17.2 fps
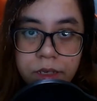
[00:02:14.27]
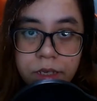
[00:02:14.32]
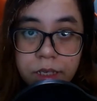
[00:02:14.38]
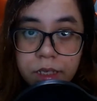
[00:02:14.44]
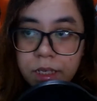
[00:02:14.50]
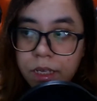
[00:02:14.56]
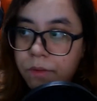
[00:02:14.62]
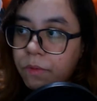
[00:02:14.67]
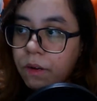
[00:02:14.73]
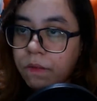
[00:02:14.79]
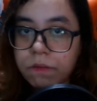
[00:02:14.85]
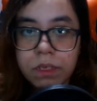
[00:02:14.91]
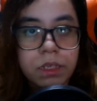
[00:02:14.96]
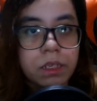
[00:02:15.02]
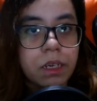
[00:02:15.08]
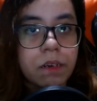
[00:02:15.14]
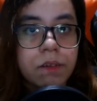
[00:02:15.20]
He sent one of
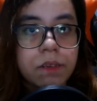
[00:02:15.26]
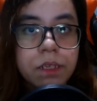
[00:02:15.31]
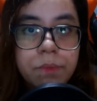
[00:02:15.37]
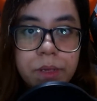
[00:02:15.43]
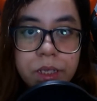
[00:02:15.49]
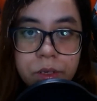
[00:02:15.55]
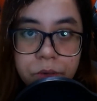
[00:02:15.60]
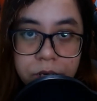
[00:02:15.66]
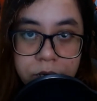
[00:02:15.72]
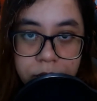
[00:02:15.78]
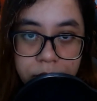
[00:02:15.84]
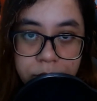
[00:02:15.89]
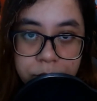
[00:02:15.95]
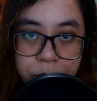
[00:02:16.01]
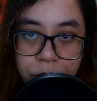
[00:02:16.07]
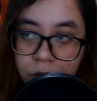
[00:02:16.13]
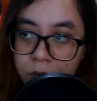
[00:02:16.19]
his generals,
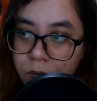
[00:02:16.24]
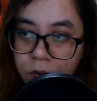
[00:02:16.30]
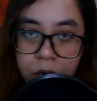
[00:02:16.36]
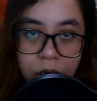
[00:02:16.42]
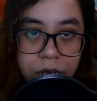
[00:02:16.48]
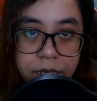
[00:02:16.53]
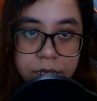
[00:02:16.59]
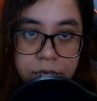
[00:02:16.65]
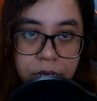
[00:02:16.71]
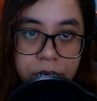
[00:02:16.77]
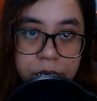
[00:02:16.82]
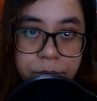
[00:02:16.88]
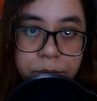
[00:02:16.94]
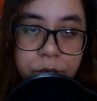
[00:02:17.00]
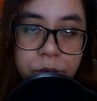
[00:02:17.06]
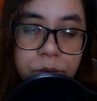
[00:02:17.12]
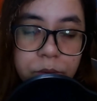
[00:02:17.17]
Mitsuhide. He sent
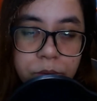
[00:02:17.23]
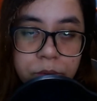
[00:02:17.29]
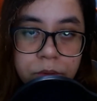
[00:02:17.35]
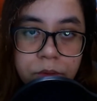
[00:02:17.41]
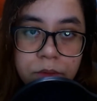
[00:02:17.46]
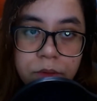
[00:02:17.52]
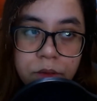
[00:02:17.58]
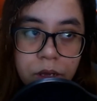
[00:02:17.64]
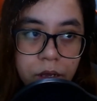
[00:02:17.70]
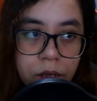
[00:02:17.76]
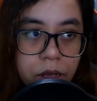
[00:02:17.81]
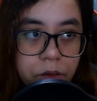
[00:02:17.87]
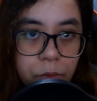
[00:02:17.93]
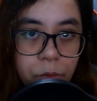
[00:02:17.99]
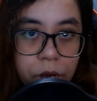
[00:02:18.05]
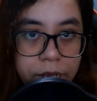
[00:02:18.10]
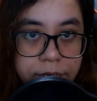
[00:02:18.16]
him to the
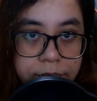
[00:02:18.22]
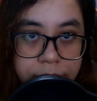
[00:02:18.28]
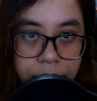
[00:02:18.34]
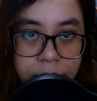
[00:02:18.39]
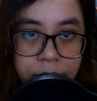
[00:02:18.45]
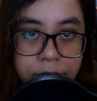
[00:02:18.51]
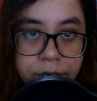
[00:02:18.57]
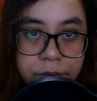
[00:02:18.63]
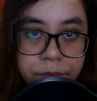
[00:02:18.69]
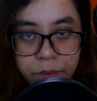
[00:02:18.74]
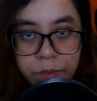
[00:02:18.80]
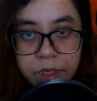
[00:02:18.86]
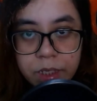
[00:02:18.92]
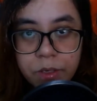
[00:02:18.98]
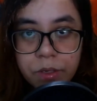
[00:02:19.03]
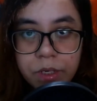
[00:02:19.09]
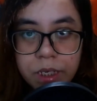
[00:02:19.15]
west side.
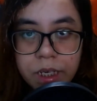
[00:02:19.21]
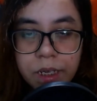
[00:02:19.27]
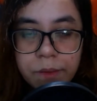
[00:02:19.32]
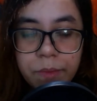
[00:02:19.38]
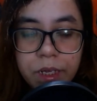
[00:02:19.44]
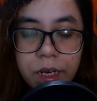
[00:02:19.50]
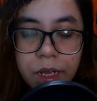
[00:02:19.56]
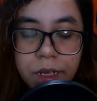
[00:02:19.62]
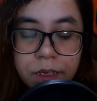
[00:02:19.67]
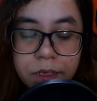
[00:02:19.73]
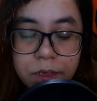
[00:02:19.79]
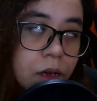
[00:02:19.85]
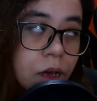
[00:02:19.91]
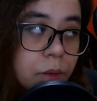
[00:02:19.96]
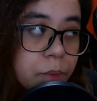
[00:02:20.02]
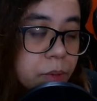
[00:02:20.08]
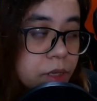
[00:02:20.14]
Mitsuhide be like,
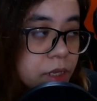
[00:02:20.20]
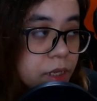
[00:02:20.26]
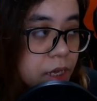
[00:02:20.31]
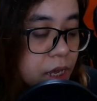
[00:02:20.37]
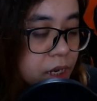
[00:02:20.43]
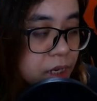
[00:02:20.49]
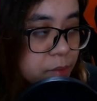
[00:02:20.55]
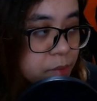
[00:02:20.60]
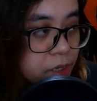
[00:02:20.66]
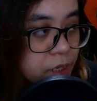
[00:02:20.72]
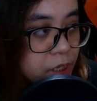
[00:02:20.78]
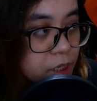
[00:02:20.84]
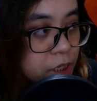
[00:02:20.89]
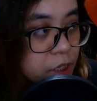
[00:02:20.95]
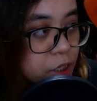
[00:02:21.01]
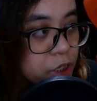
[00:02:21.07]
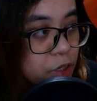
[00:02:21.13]
oh, but the enemy
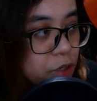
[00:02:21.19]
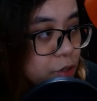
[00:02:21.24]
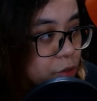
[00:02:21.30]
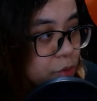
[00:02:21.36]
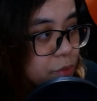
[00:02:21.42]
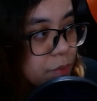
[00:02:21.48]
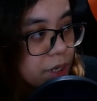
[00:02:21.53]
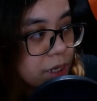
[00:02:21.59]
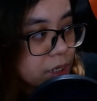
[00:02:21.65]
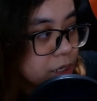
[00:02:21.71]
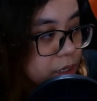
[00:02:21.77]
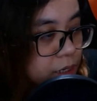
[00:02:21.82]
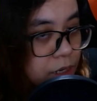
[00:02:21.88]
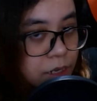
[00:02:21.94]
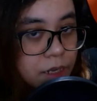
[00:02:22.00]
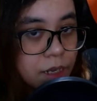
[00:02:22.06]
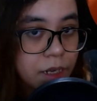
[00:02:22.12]
is you,
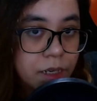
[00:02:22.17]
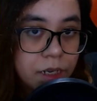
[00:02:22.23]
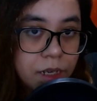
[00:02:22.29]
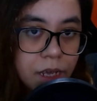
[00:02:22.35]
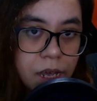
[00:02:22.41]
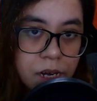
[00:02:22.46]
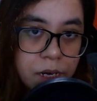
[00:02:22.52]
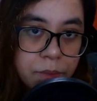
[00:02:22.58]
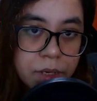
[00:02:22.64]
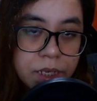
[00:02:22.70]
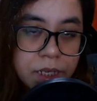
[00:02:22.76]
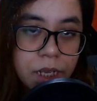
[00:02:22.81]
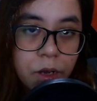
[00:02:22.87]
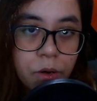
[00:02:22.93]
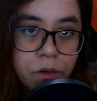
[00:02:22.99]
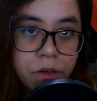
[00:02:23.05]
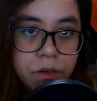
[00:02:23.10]
bitch. And the enemy is
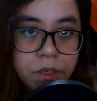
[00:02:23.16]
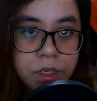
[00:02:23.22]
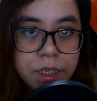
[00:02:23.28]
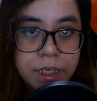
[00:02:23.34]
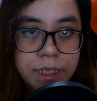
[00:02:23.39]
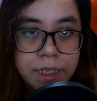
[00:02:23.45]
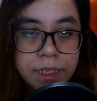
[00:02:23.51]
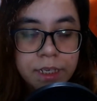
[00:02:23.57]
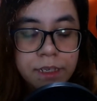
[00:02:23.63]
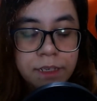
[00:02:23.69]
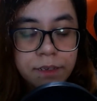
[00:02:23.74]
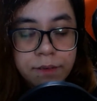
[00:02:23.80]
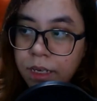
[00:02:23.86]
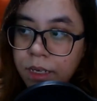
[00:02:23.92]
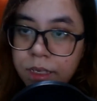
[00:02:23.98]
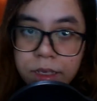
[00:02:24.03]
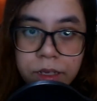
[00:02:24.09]
at Honoji, he said.
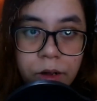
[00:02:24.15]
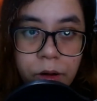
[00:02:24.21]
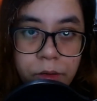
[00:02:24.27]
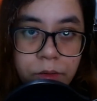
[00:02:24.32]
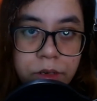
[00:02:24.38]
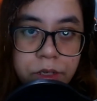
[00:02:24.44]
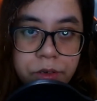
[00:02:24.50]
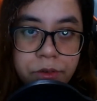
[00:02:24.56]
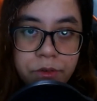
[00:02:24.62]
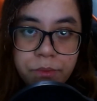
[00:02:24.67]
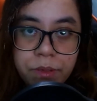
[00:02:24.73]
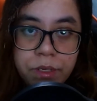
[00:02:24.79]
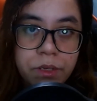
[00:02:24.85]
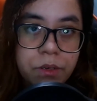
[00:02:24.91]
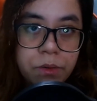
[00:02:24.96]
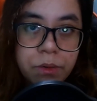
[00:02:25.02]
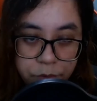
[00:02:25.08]
His own troops,
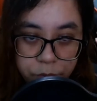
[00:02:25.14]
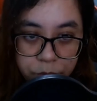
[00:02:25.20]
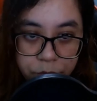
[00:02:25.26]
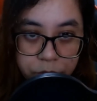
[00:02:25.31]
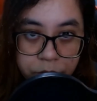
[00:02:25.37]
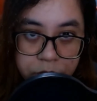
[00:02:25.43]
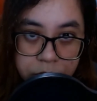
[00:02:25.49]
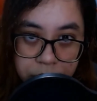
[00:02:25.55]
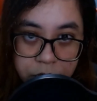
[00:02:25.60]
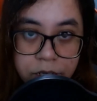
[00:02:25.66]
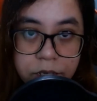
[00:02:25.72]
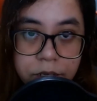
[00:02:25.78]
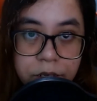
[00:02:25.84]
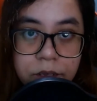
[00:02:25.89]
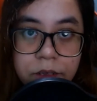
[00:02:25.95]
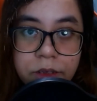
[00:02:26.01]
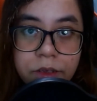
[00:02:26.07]
you know, to
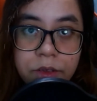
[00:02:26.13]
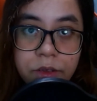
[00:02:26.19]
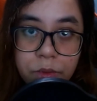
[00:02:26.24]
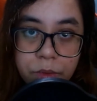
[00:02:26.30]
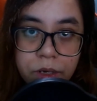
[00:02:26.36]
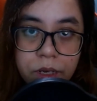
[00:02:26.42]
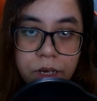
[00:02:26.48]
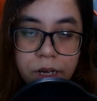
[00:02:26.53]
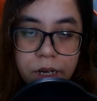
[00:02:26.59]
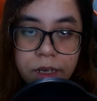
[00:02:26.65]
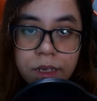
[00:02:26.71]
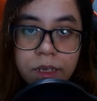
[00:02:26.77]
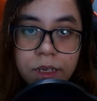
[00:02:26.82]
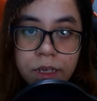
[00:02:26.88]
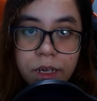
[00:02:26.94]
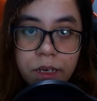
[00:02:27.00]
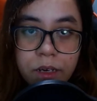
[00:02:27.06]
kill Nobunaga.
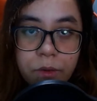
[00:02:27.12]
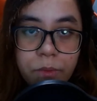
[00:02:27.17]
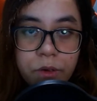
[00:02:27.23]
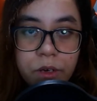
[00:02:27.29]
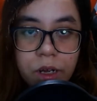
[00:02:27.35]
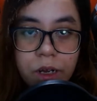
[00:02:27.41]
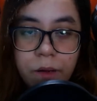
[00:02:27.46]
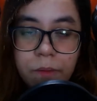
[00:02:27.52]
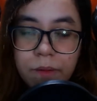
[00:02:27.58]
And Nobunaga